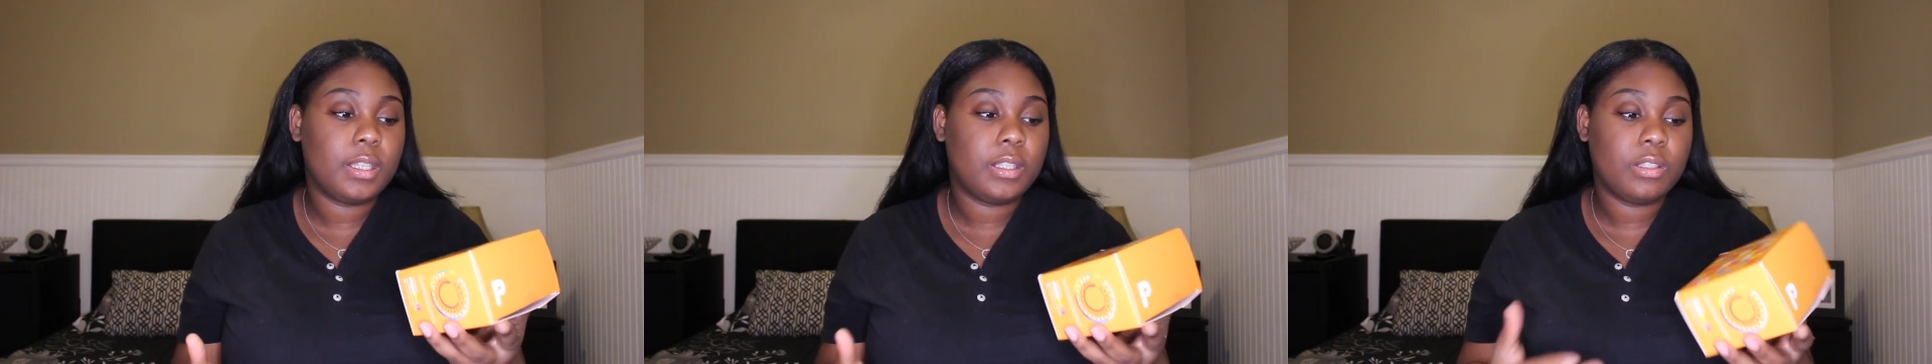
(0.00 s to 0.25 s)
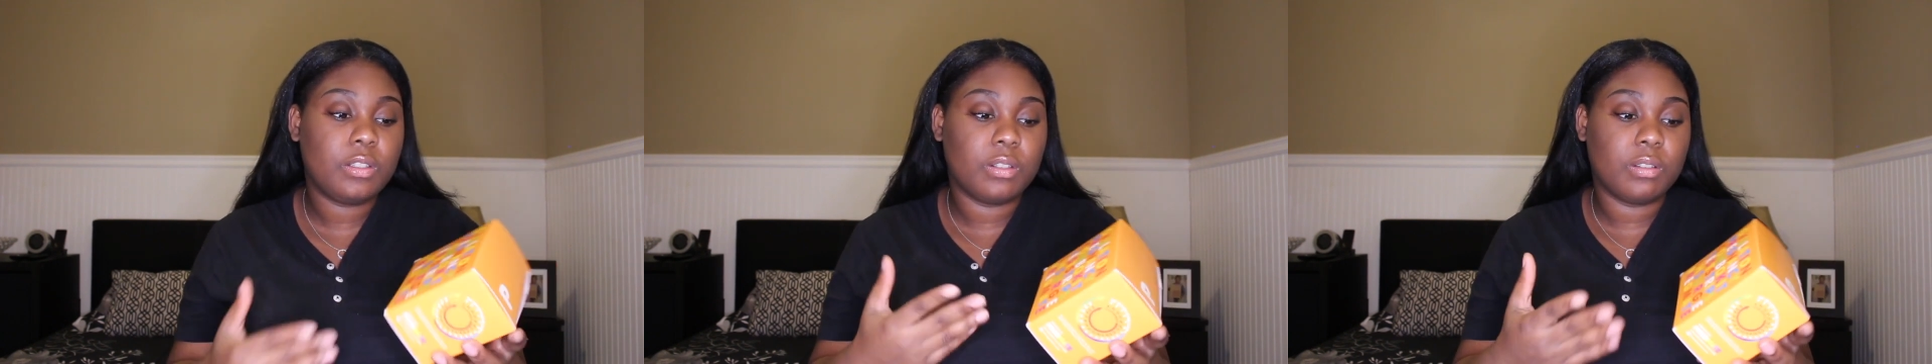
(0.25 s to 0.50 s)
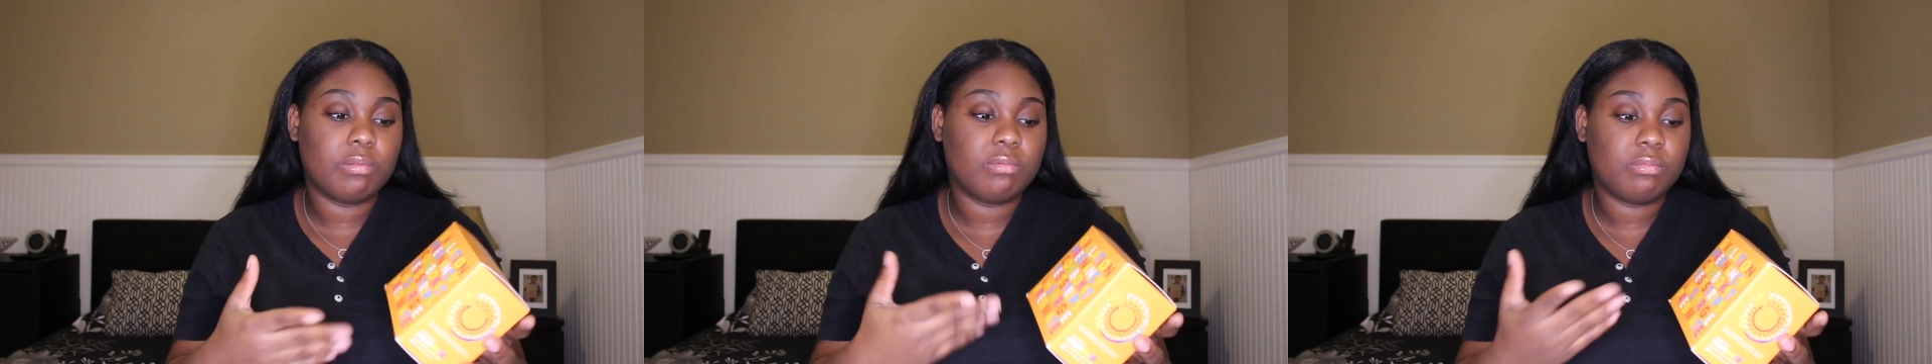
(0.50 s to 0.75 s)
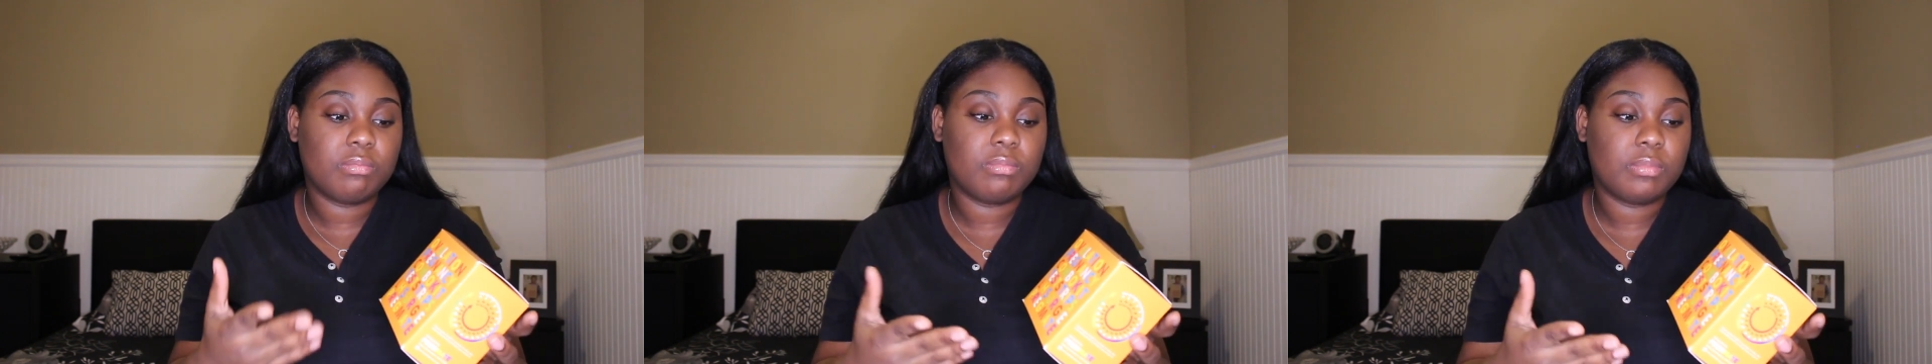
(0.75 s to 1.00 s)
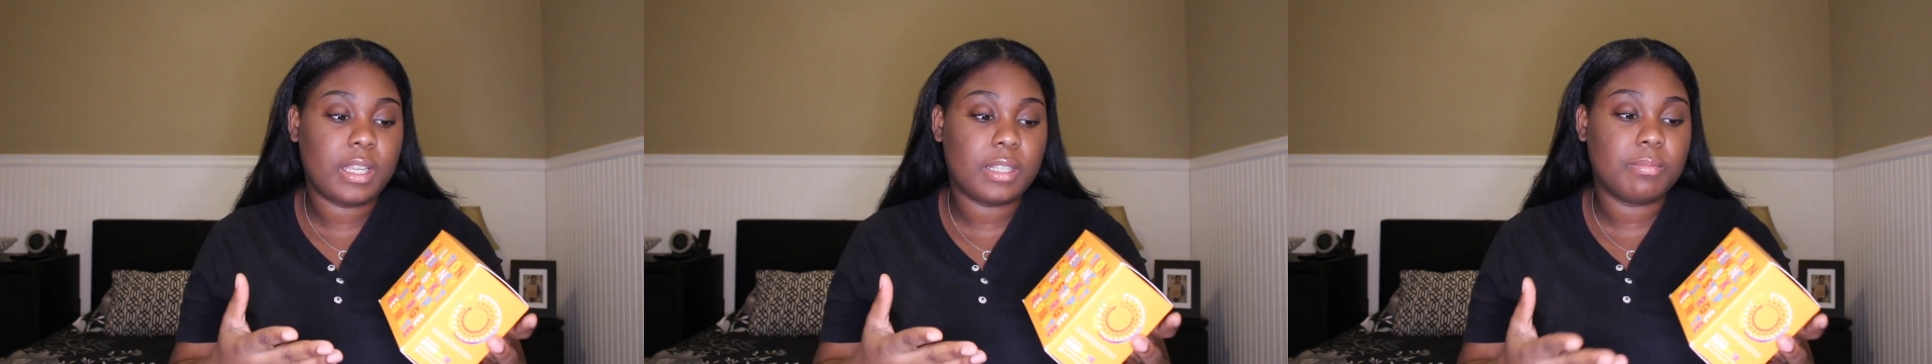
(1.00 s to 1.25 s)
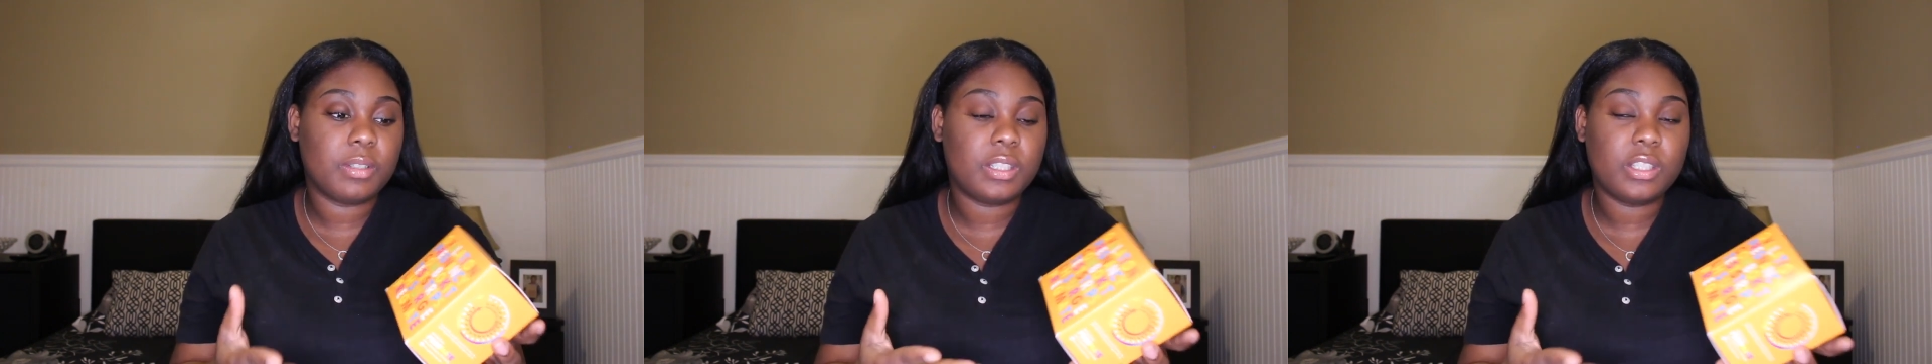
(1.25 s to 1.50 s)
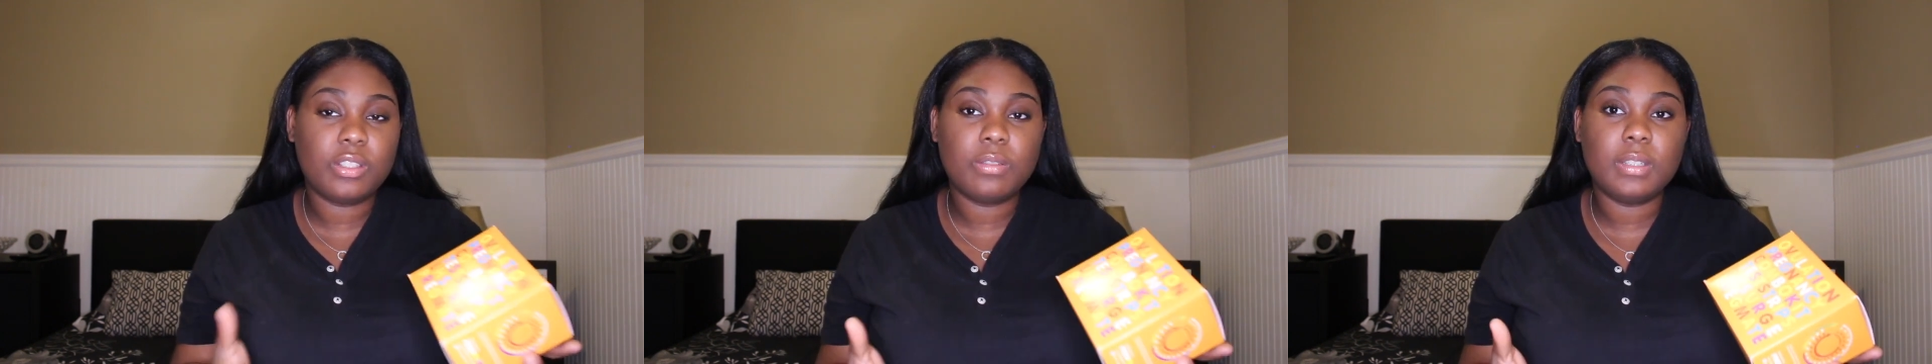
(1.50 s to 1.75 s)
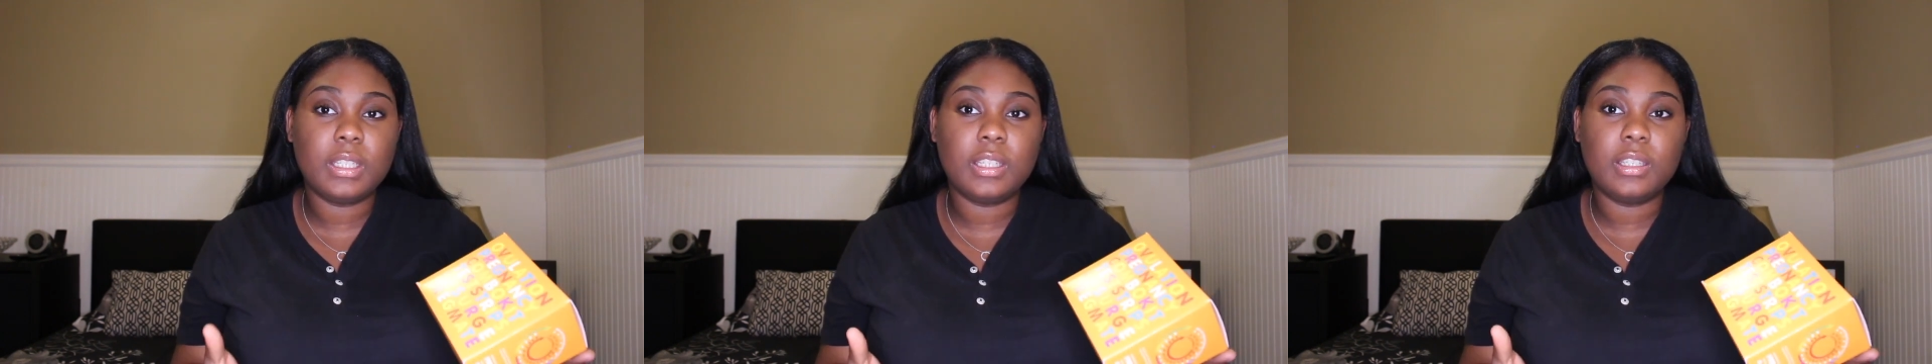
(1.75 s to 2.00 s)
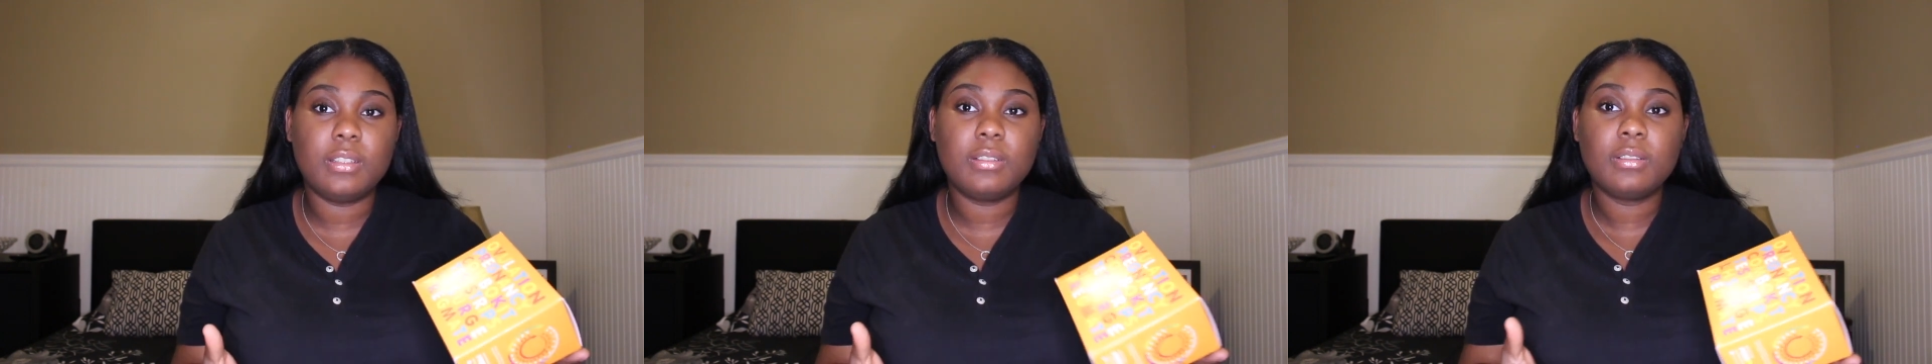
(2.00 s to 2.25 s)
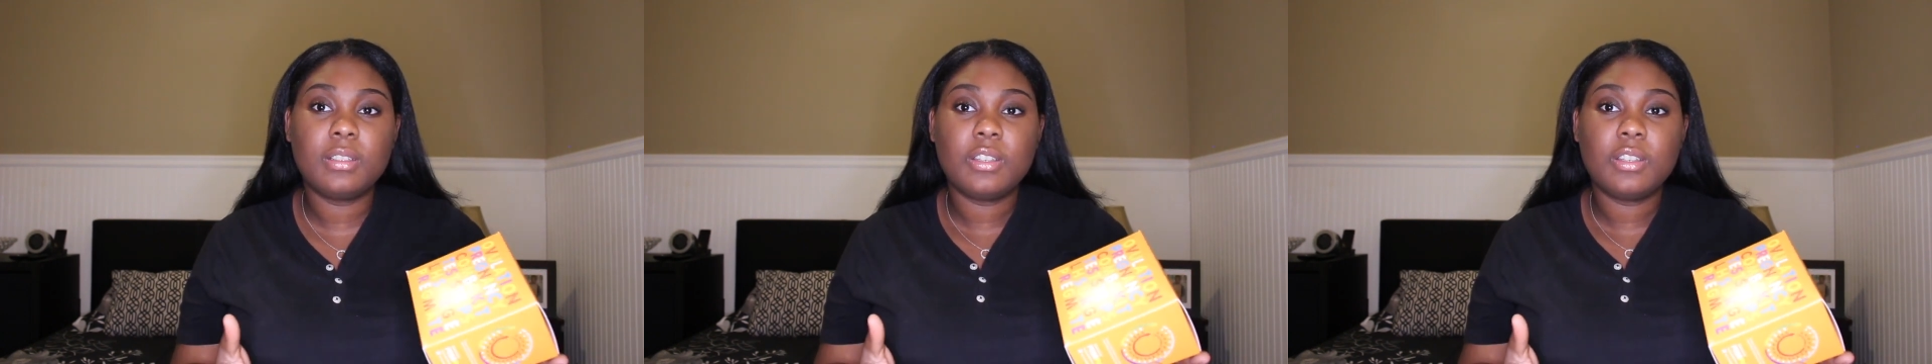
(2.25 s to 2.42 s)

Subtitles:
you know, as much as you need.